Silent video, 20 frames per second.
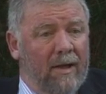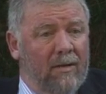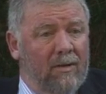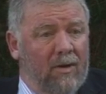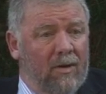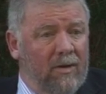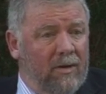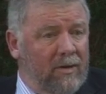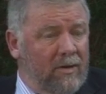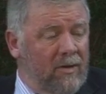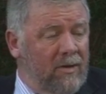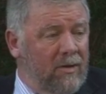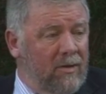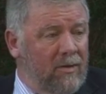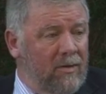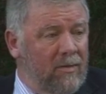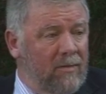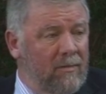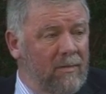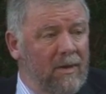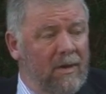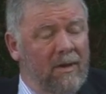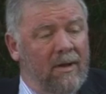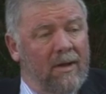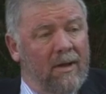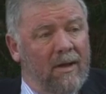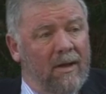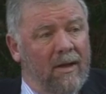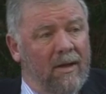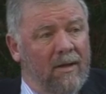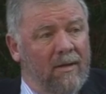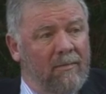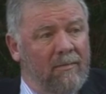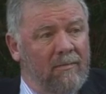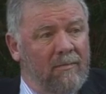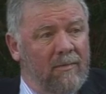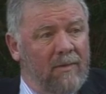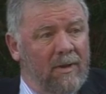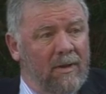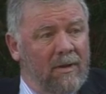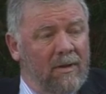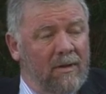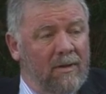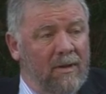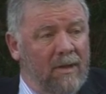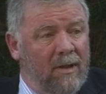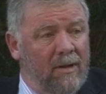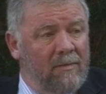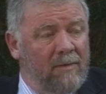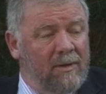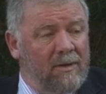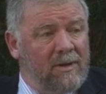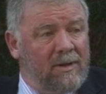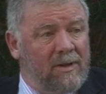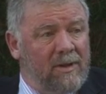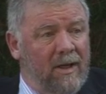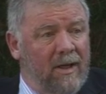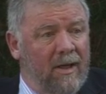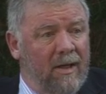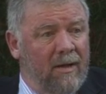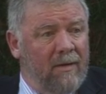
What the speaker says: longer term claimants,